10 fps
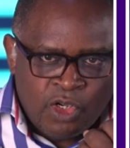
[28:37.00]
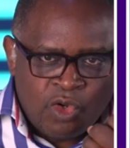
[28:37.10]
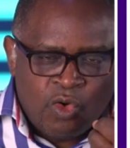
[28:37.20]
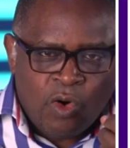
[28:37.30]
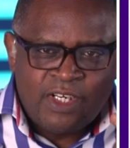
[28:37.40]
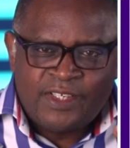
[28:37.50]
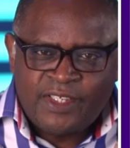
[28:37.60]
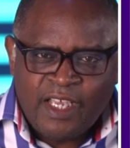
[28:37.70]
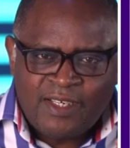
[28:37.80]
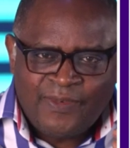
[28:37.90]
God
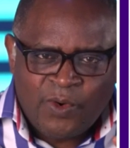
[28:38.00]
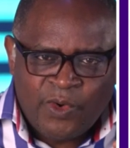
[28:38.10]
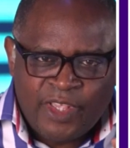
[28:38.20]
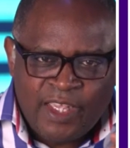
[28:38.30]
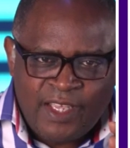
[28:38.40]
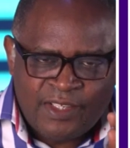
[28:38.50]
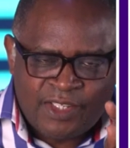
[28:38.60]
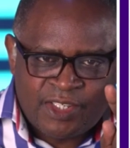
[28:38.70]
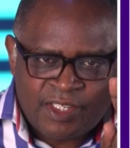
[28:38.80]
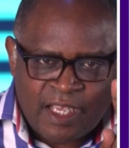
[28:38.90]
sent forth his
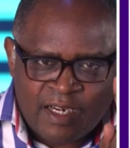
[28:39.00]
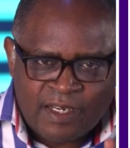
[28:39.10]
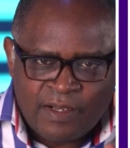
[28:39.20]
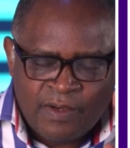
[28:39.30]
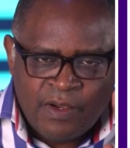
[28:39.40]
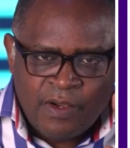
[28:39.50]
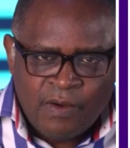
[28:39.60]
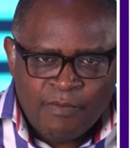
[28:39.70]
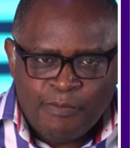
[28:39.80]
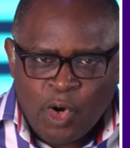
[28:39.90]
Son,
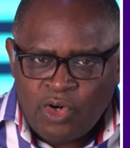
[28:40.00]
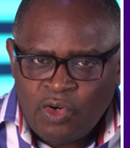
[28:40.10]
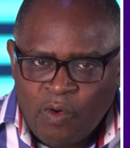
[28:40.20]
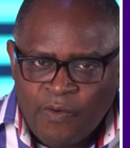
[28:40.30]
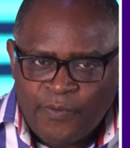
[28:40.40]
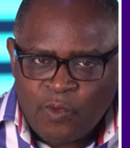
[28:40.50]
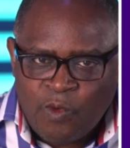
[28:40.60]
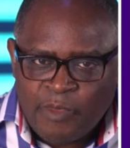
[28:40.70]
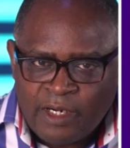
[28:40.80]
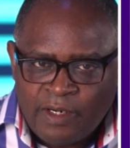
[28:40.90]
born of
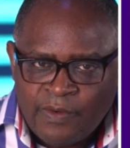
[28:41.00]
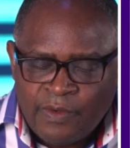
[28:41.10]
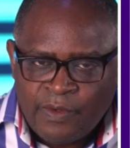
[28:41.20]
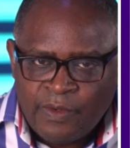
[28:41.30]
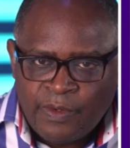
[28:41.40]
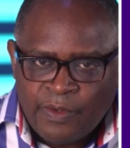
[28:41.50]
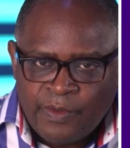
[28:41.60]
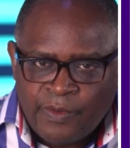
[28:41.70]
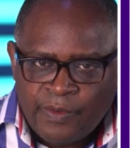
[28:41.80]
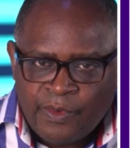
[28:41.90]
woman,
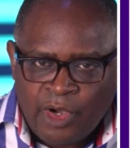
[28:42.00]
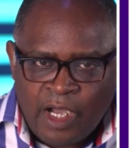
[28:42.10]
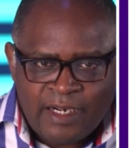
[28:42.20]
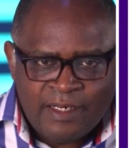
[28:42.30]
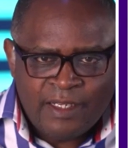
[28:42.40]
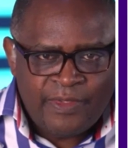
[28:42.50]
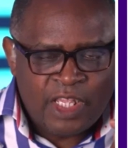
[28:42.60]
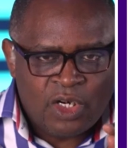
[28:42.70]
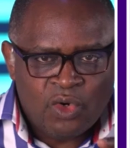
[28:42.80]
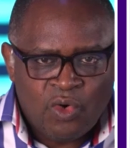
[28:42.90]
under the
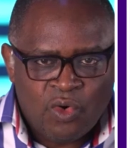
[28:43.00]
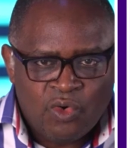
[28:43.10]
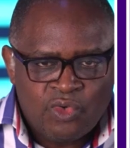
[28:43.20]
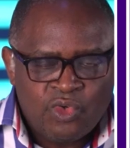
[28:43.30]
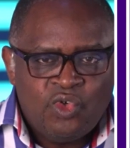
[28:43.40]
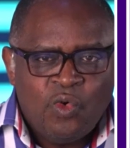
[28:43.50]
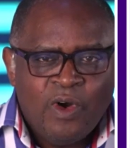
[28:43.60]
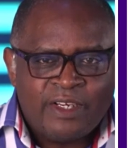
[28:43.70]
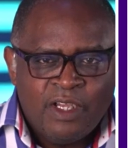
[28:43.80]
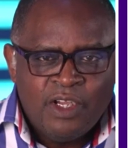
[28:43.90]
law, to do
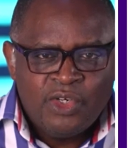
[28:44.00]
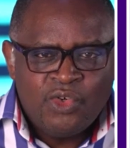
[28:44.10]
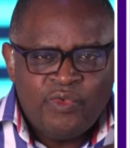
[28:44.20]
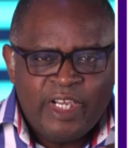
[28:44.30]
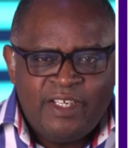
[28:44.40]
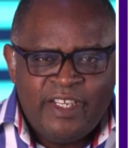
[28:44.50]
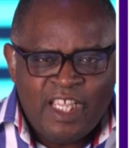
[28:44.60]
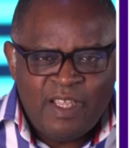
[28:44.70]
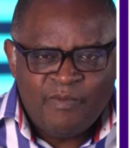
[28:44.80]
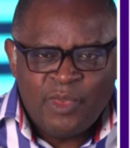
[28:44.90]
what? To
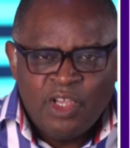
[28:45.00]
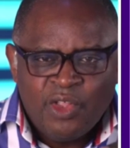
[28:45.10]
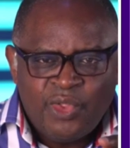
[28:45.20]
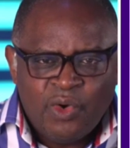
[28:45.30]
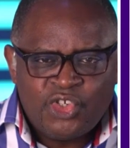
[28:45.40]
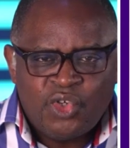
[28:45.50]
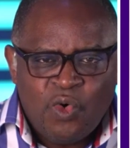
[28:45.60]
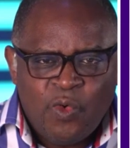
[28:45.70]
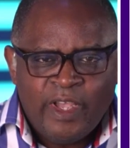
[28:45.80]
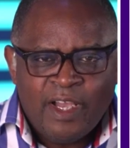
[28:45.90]
redeem those who
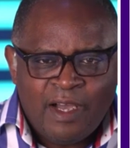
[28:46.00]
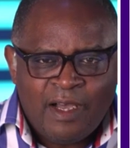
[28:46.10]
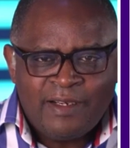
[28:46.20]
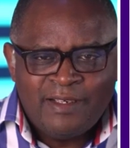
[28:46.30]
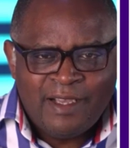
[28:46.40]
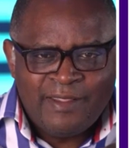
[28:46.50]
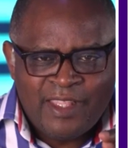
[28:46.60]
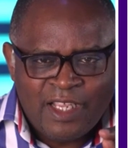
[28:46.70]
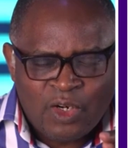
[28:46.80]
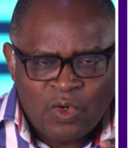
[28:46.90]
were under
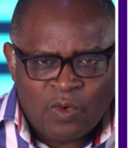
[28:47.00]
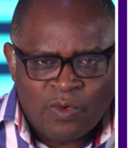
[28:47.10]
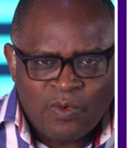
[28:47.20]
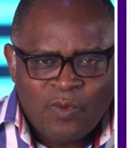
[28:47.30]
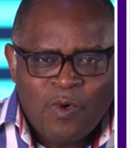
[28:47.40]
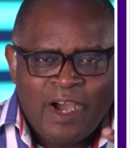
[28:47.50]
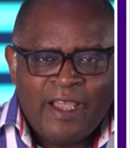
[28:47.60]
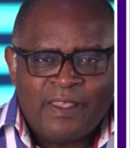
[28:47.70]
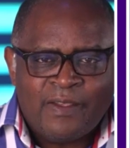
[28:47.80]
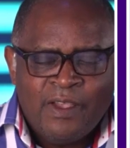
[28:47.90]
the law.
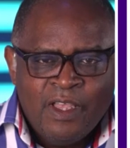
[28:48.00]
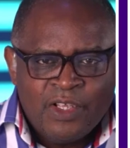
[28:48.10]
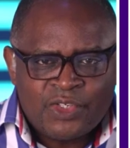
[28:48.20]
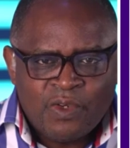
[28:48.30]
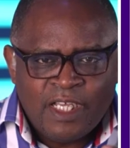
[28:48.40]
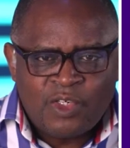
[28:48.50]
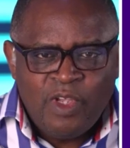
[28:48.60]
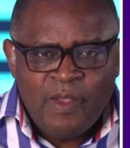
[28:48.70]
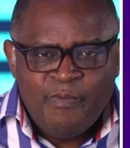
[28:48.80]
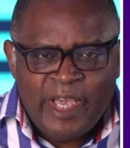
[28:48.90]
Why? So that
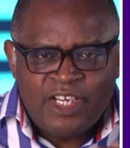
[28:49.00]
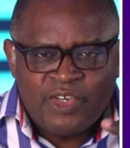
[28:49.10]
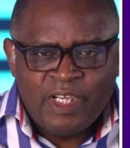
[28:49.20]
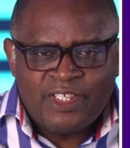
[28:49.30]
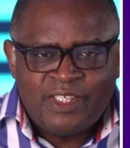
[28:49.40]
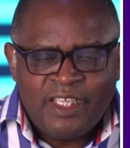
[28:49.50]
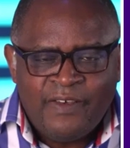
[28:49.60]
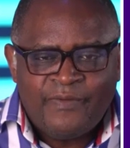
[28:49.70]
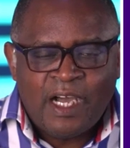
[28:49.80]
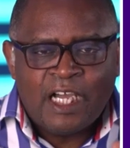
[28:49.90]
we might
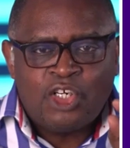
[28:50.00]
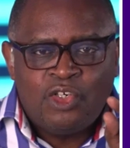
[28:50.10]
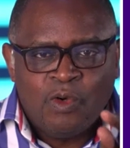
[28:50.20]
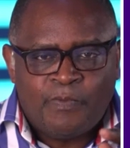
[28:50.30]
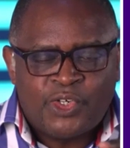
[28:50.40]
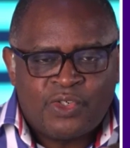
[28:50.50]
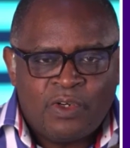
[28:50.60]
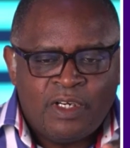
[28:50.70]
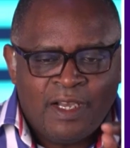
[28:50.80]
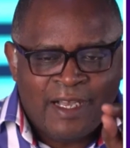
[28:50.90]
receive
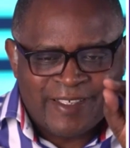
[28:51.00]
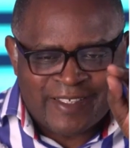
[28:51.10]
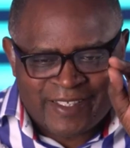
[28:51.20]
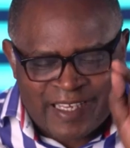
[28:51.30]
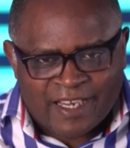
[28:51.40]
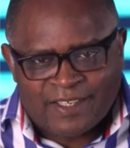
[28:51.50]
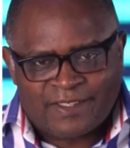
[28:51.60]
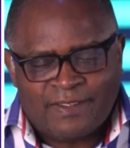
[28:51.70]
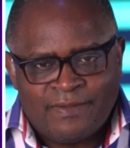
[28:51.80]
adoption as sons.